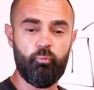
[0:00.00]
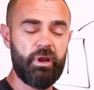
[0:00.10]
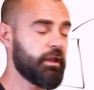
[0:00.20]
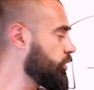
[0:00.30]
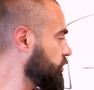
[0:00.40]

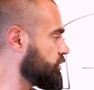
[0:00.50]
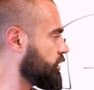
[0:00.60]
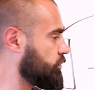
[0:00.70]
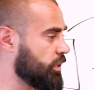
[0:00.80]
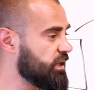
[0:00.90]
We are
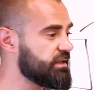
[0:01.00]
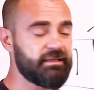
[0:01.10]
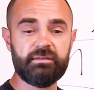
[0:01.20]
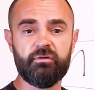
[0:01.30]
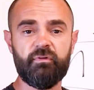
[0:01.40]

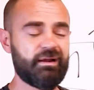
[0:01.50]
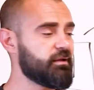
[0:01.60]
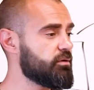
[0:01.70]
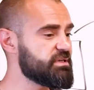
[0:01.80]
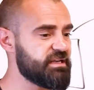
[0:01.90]
connected
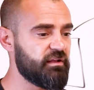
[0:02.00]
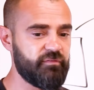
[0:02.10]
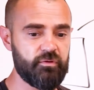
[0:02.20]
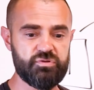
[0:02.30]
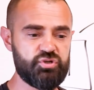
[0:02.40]
directly to cell
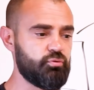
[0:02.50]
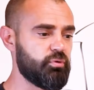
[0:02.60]
phones.